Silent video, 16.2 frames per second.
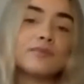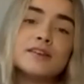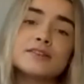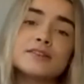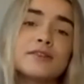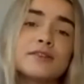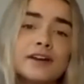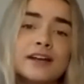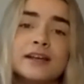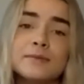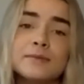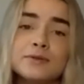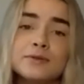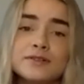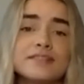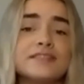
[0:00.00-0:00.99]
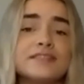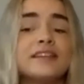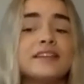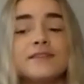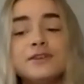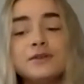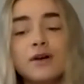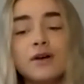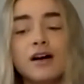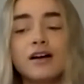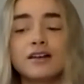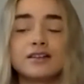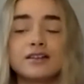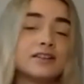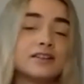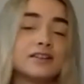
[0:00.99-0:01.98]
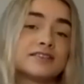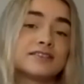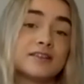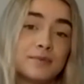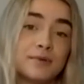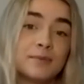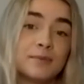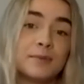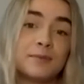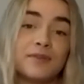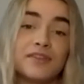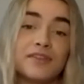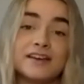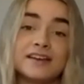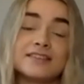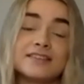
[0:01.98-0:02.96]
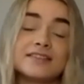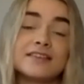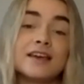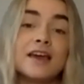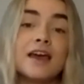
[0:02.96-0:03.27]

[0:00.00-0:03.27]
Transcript: So really important that if you are going to supplement with this,